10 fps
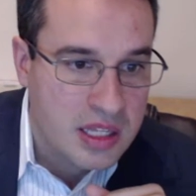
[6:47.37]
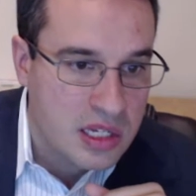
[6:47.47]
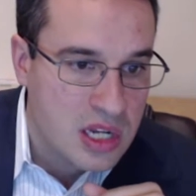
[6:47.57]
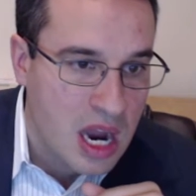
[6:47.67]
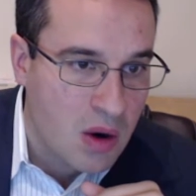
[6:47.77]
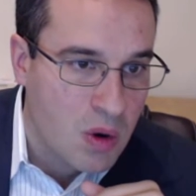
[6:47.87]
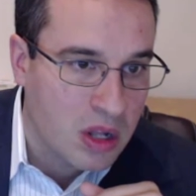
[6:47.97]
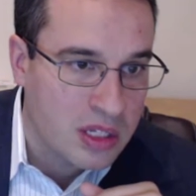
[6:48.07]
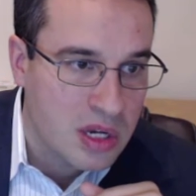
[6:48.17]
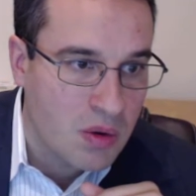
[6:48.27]
This entire
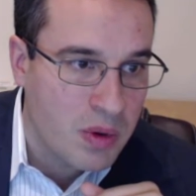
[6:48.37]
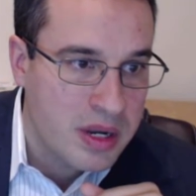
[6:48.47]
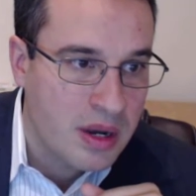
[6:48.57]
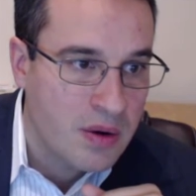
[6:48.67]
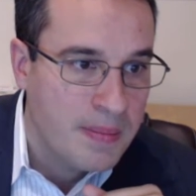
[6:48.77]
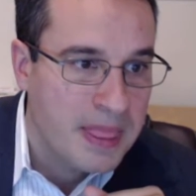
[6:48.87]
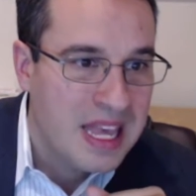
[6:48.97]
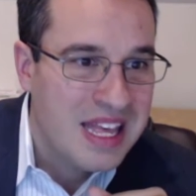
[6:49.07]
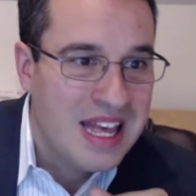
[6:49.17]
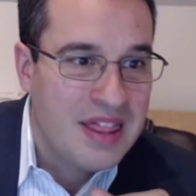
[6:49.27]
wall has no window.
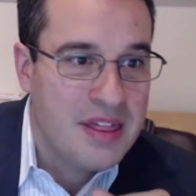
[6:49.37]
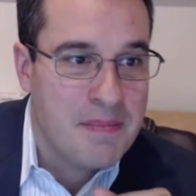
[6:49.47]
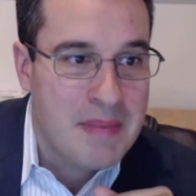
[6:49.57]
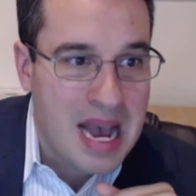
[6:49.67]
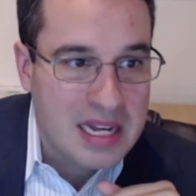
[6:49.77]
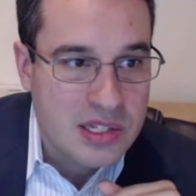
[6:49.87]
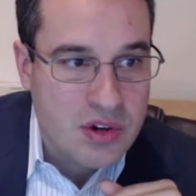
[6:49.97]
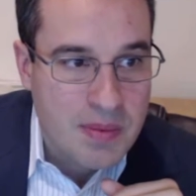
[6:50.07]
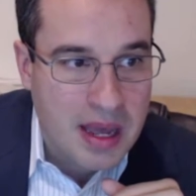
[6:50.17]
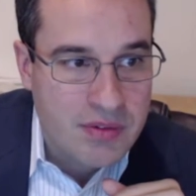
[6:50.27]
The
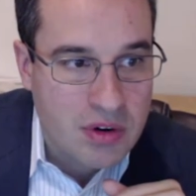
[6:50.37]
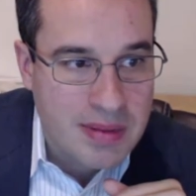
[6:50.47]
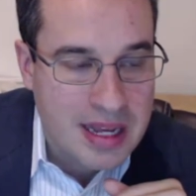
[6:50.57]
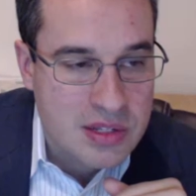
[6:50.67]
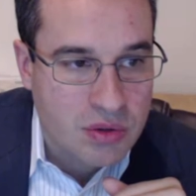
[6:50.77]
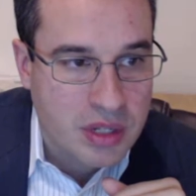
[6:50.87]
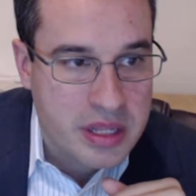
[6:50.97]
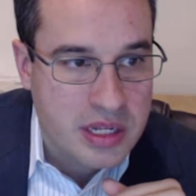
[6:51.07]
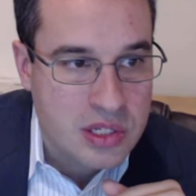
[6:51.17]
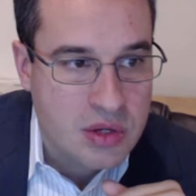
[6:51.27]
master bedroom has only
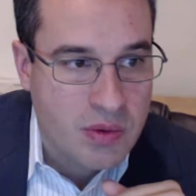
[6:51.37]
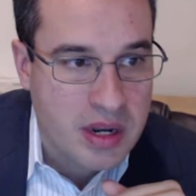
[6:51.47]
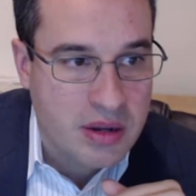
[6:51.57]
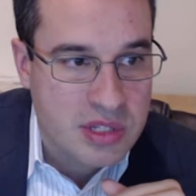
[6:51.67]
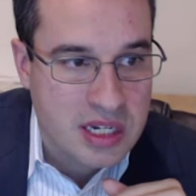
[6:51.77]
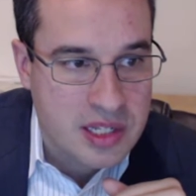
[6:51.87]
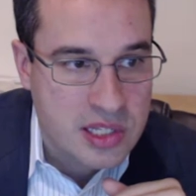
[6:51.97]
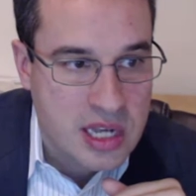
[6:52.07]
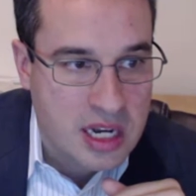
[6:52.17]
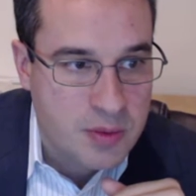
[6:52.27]
these 2 windows, and it
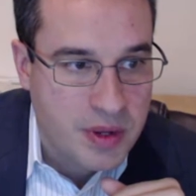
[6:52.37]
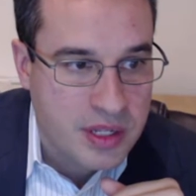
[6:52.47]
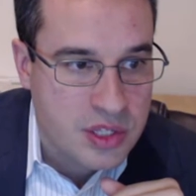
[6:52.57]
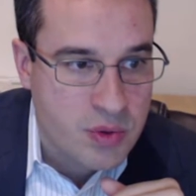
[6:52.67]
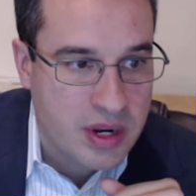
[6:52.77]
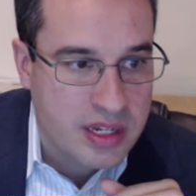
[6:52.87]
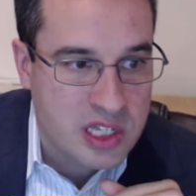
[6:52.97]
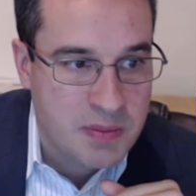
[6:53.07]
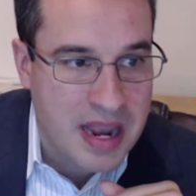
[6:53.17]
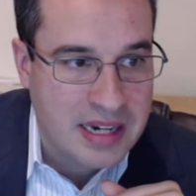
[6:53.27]
sucks because you would
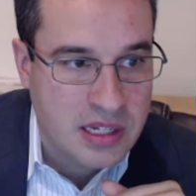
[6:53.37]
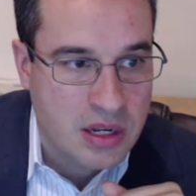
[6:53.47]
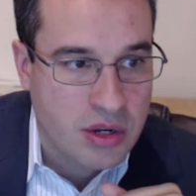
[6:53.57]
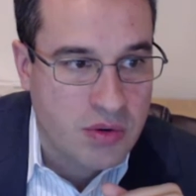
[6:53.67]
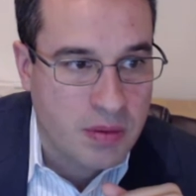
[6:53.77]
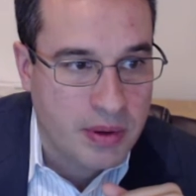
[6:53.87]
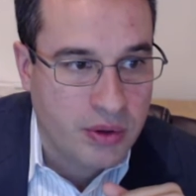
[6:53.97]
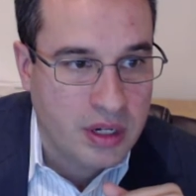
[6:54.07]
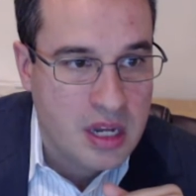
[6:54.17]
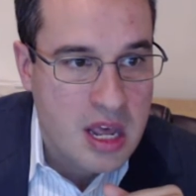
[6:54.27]
expect in a newer
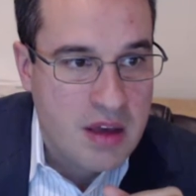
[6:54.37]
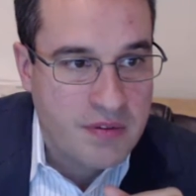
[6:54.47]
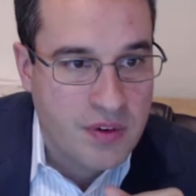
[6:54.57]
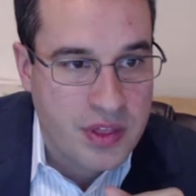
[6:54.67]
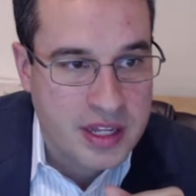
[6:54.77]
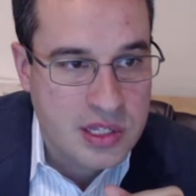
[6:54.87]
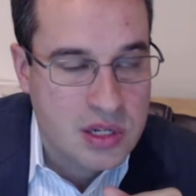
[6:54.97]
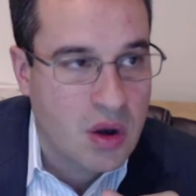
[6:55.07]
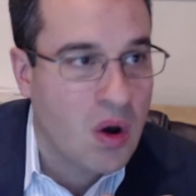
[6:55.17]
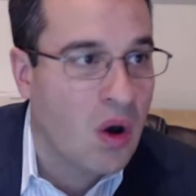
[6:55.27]
building for this
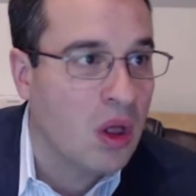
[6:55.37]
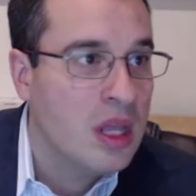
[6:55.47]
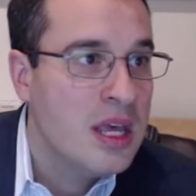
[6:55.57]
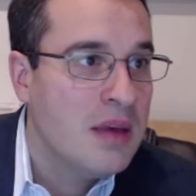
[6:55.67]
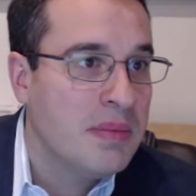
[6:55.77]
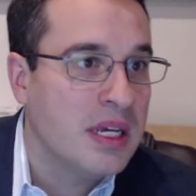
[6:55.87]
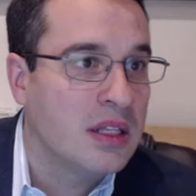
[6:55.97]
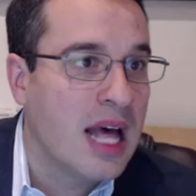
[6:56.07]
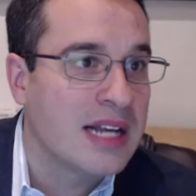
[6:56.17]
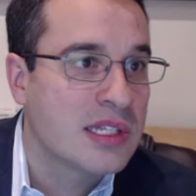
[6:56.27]
to all be
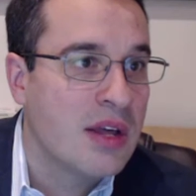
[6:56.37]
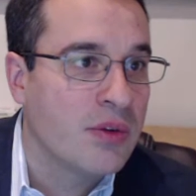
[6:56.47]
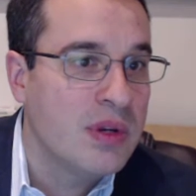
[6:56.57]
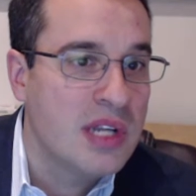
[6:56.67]
glass. Now, the